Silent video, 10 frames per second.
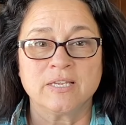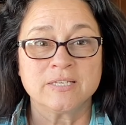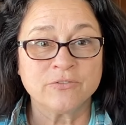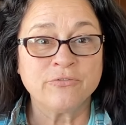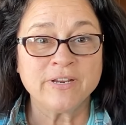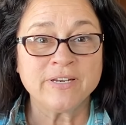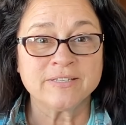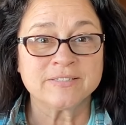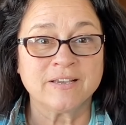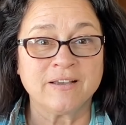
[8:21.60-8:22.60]
He's the
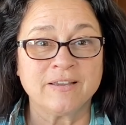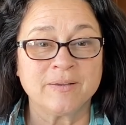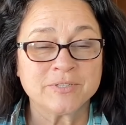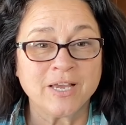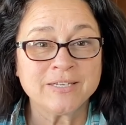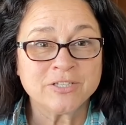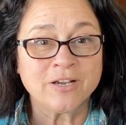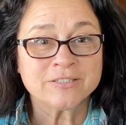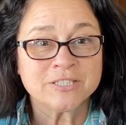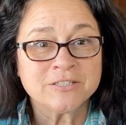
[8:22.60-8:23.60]
finance guy. I'm, I
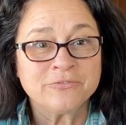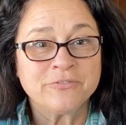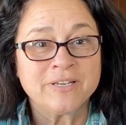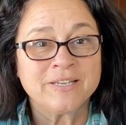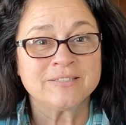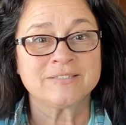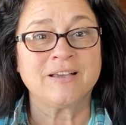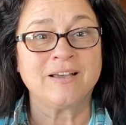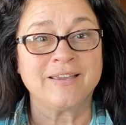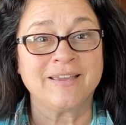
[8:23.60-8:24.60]
talked to the finance
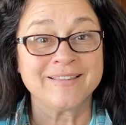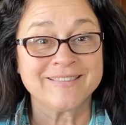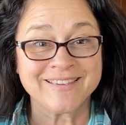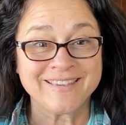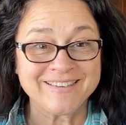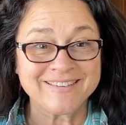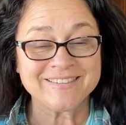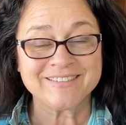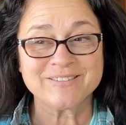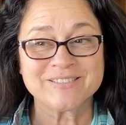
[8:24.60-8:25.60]
guy at the Kia
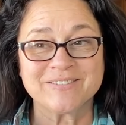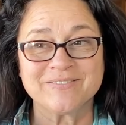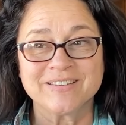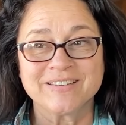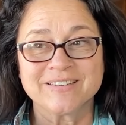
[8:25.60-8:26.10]
dealership.